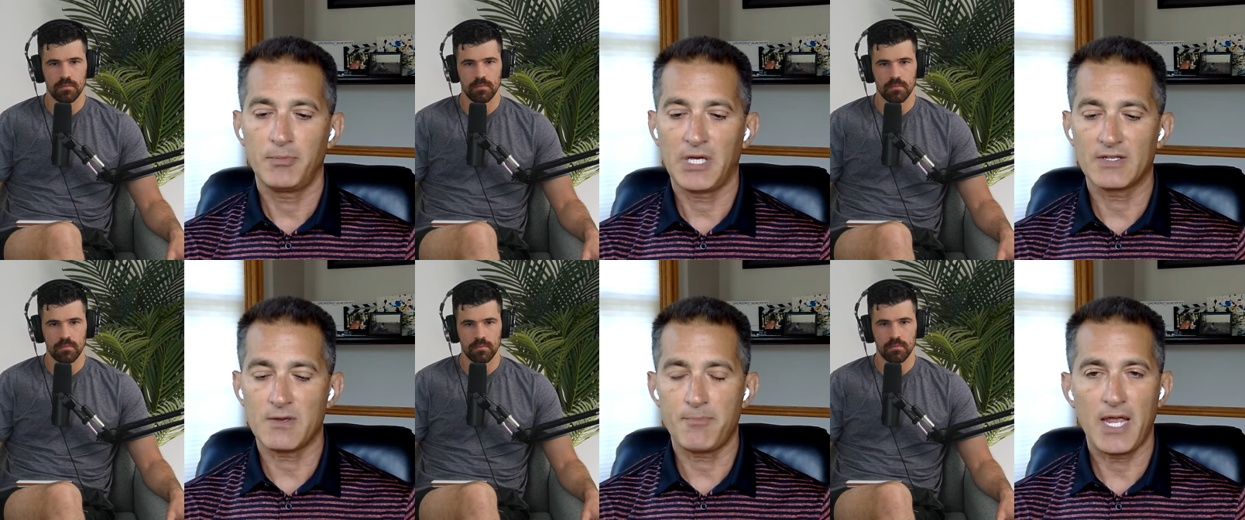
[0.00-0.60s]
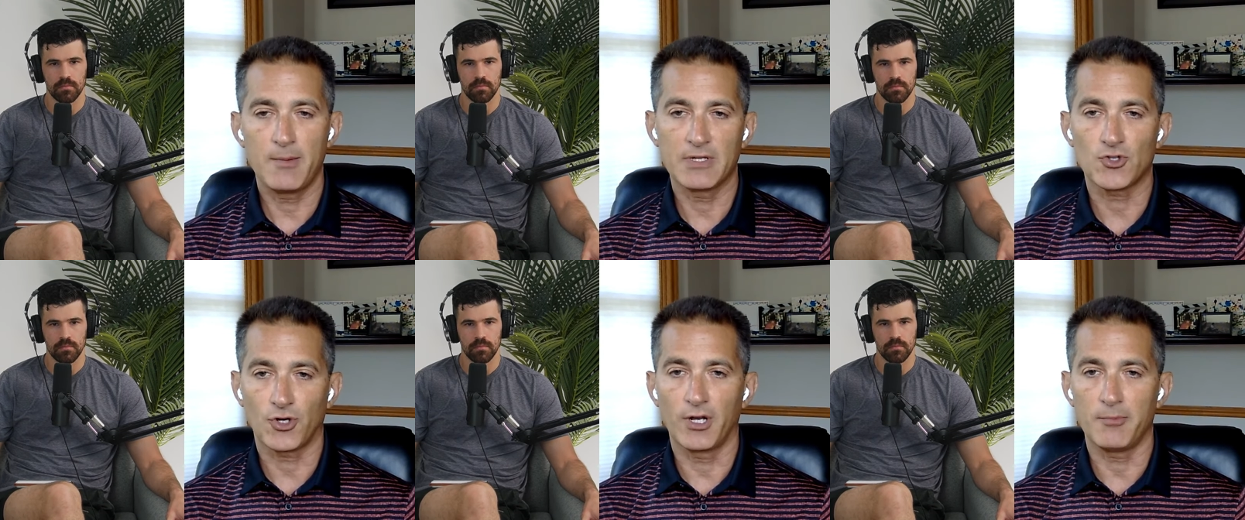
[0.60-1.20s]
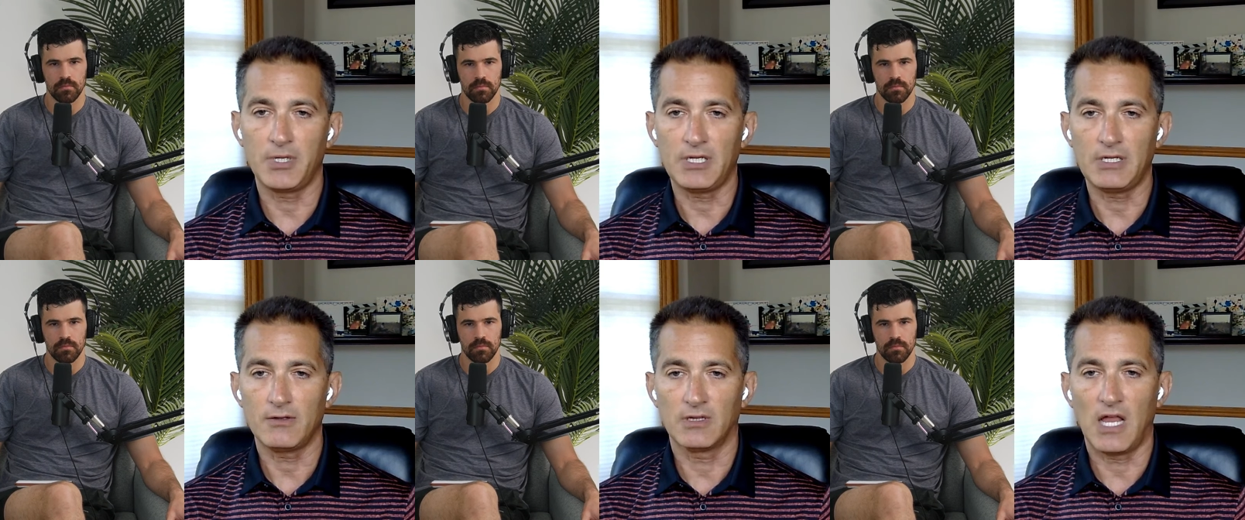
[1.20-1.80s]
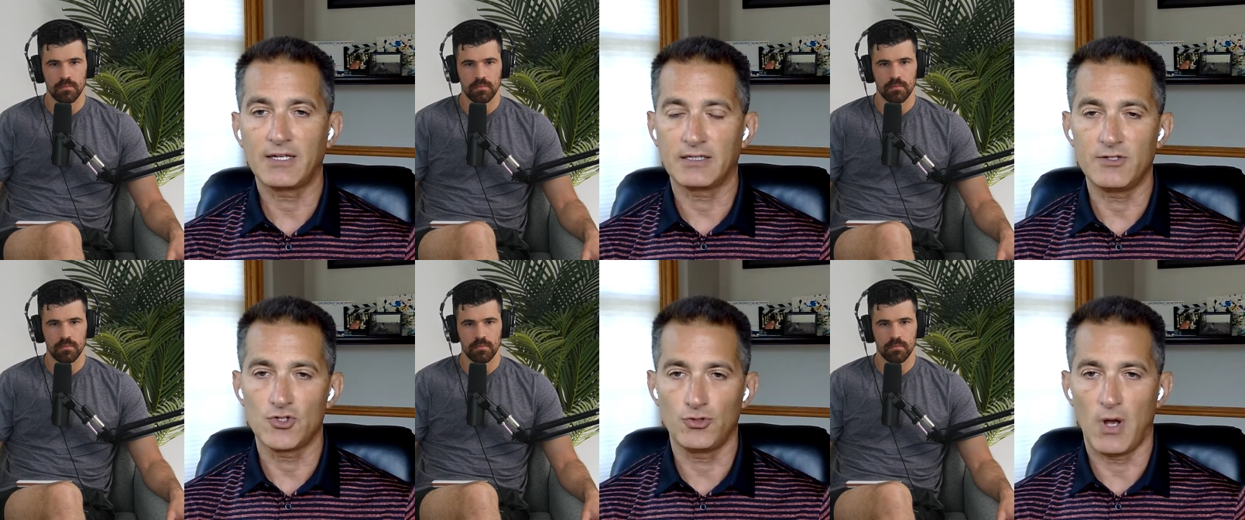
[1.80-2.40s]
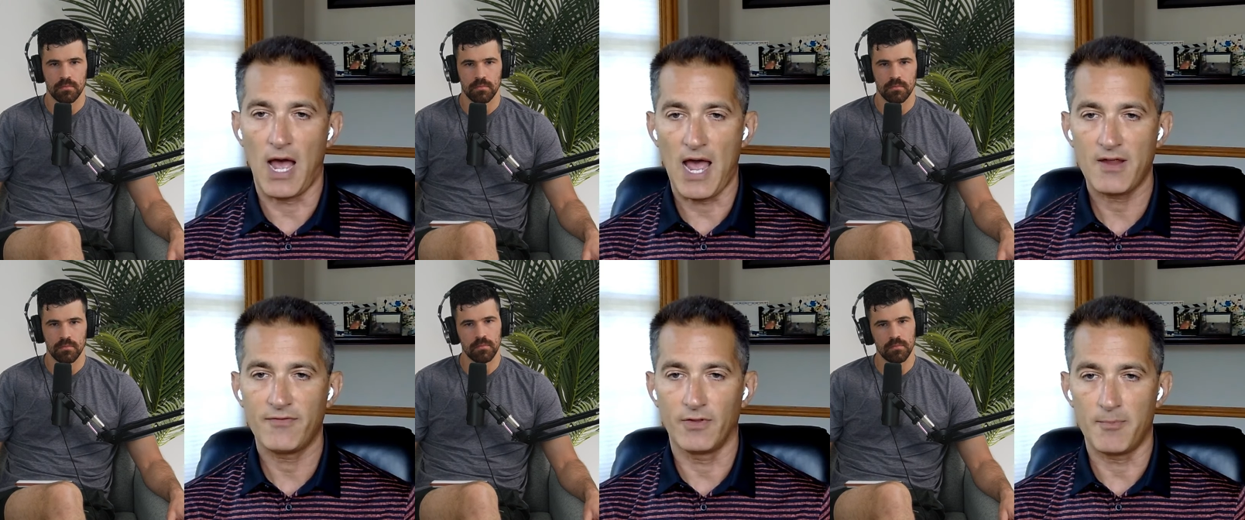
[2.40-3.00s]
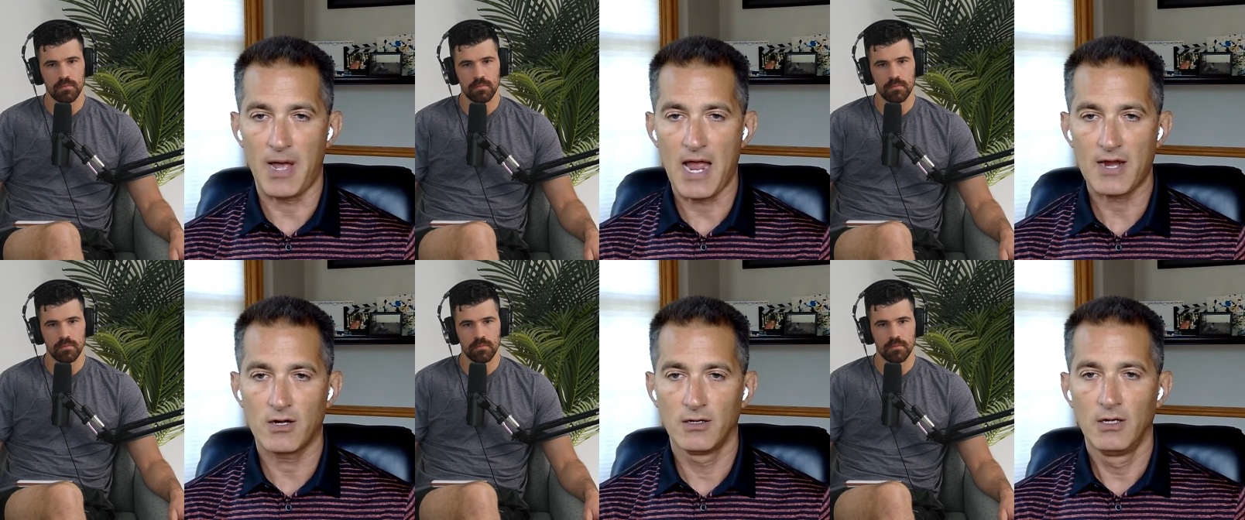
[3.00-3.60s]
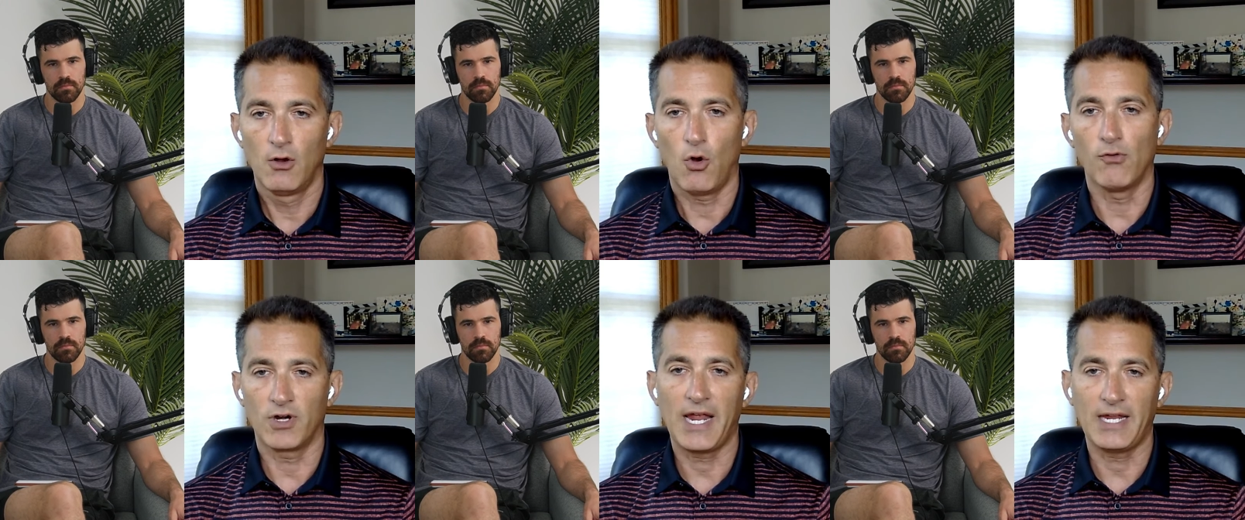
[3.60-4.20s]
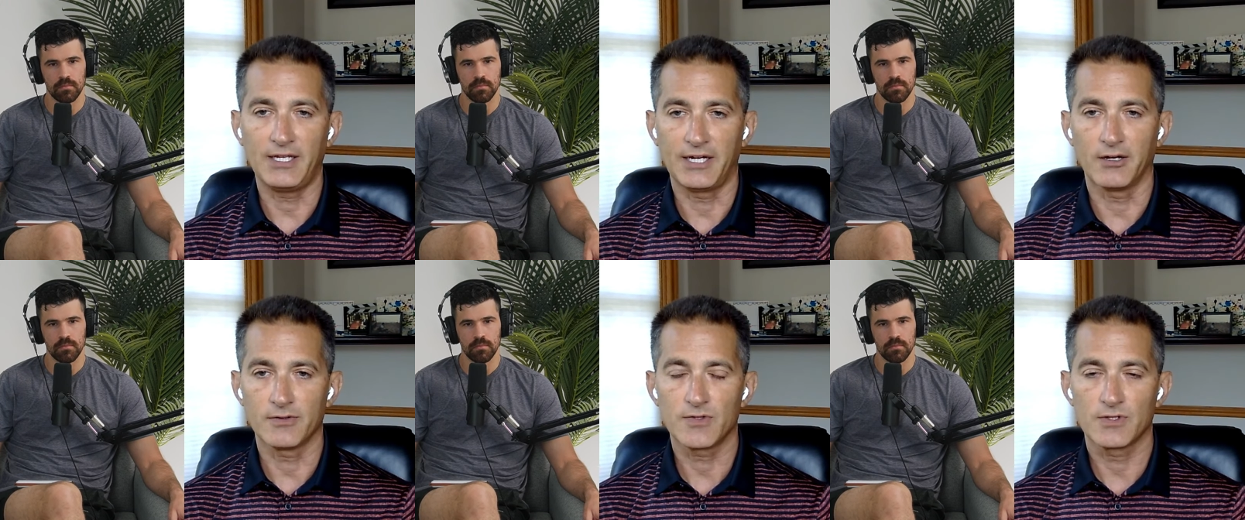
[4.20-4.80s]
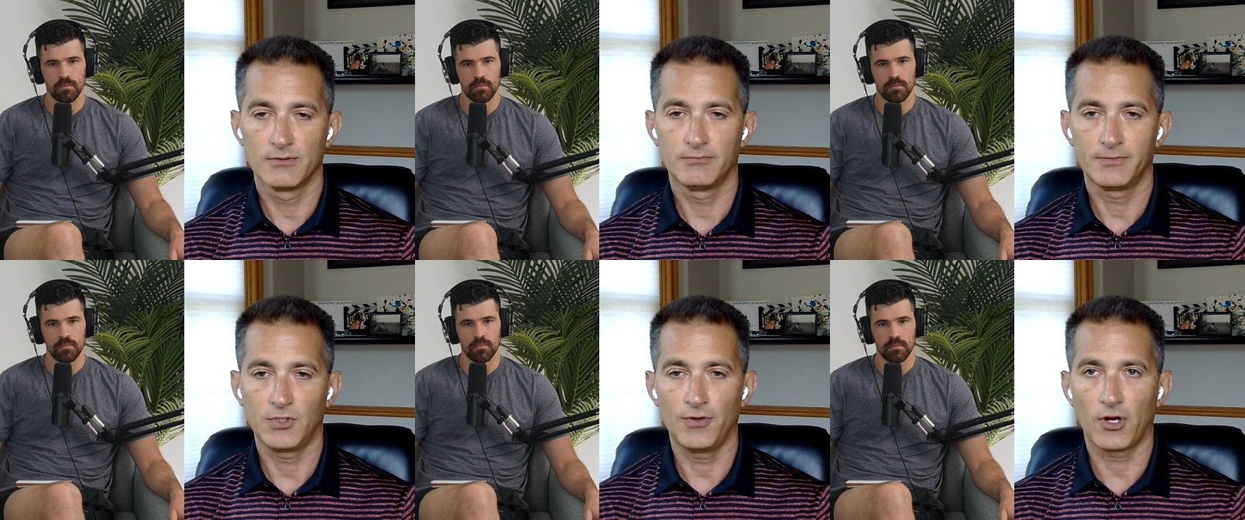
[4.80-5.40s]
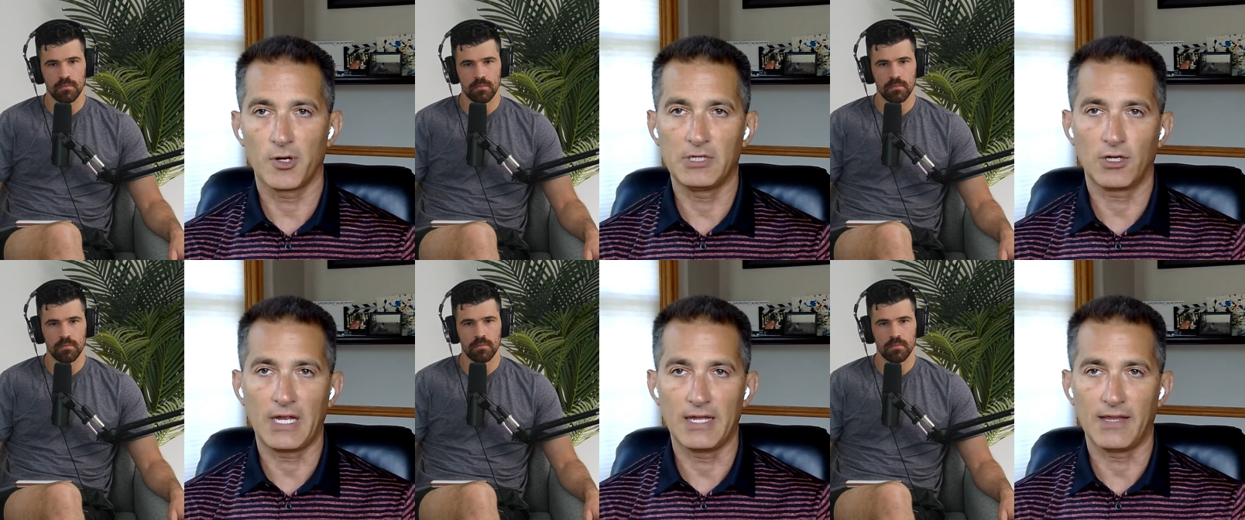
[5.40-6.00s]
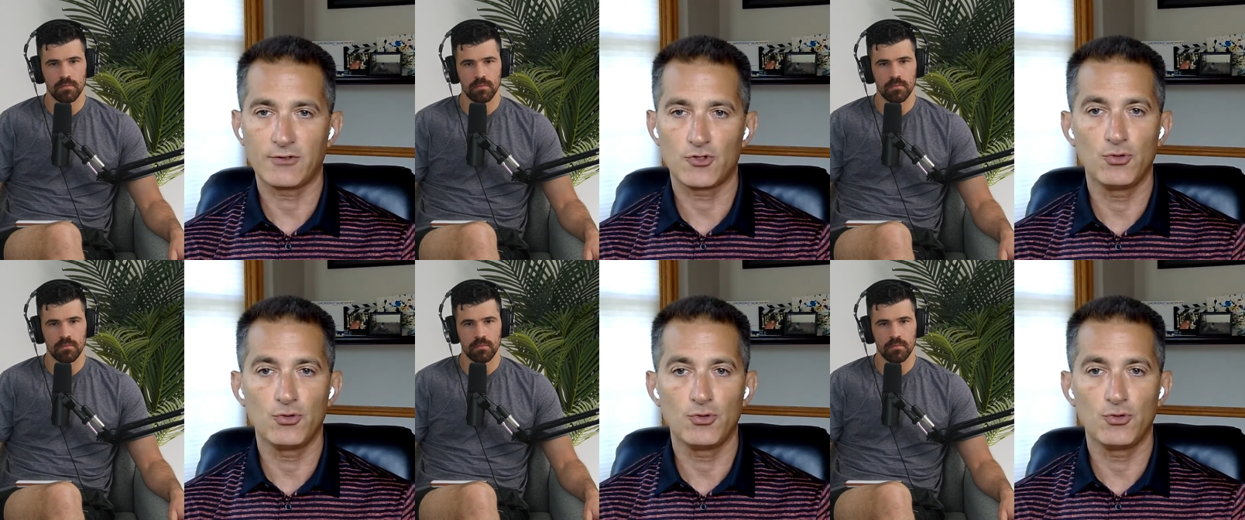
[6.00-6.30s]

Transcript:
Speaker 1: because the payments are going to be likely too high for the buyer over 8 years. They're going to be looking at like